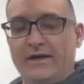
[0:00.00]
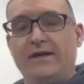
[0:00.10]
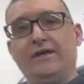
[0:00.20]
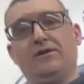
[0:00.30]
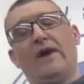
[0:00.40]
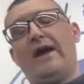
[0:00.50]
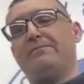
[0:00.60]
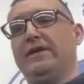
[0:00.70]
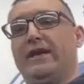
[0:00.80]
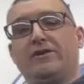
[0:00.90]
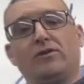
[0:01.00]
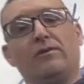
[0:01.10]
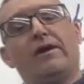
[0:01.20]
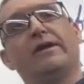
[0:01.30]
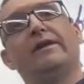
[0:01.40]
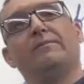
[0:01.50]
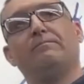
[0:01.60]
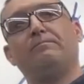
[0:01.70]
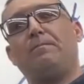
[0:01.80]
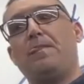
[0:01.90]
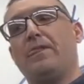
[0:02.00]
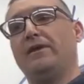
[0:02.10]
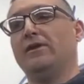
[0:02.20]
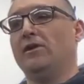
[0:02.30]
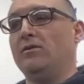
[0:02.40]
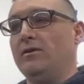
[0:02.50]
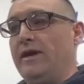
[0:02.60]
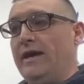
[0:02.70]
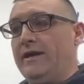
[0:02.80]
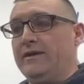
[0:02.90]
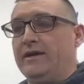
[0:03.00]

he grabbed me, and I turned around and hit him. And